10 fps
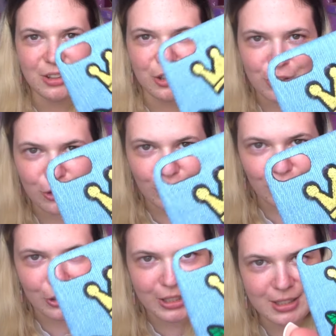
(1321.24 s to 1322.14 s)
the
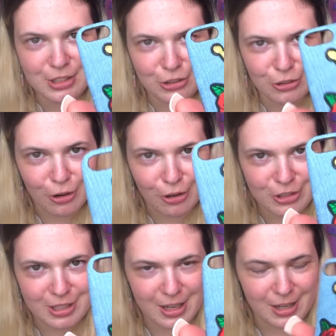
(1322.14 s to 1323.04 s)
colour. It's not
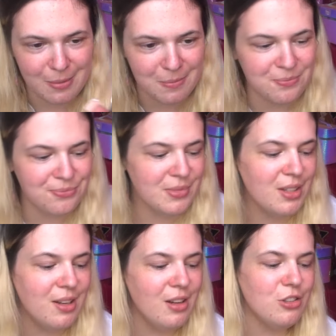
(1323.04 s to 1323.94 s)
denim.
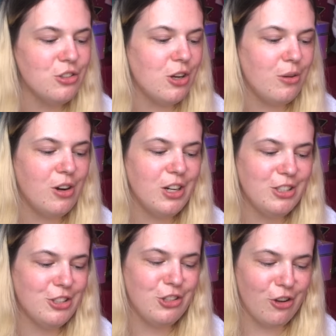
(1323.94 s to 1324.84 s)
So I
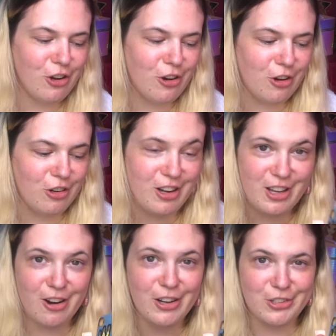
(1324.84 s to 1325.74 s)

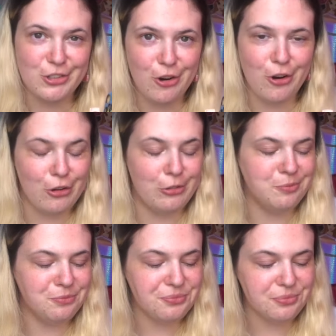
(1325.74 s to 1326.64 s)
ironed on
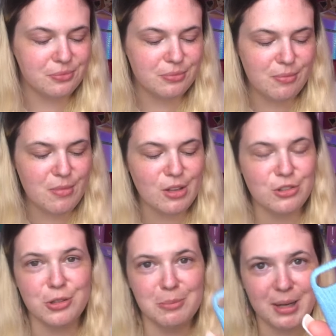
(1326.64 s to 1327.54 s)

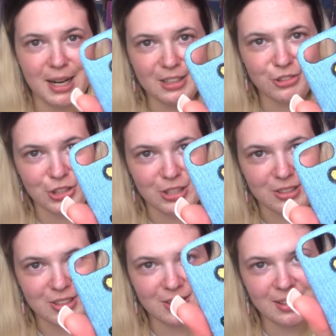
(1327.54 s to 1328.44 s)
some
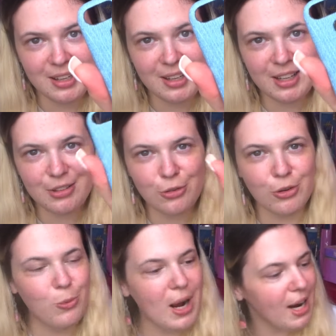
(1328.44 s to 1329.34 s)
patches. I
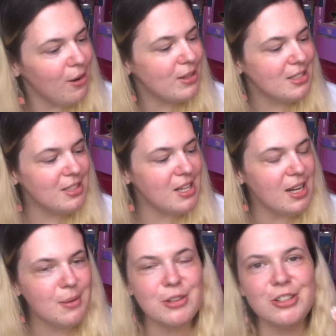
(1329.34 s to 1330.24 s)
thought, wow, it's
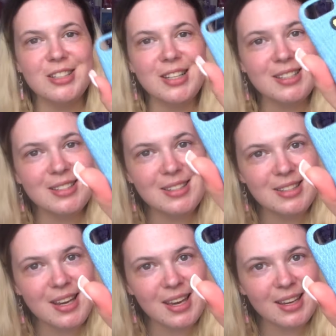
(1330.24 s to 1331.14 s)
denim because they
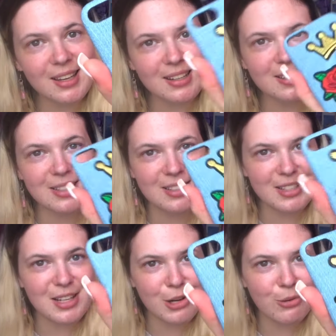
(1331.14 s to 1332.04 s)
stick and it's a
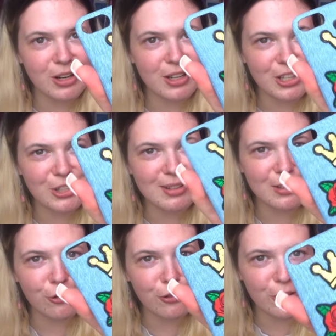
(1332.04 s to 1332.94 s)
DIY cute
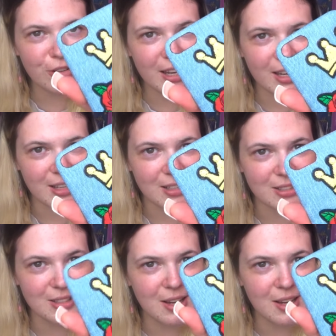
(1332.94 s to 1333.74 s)
little phone case.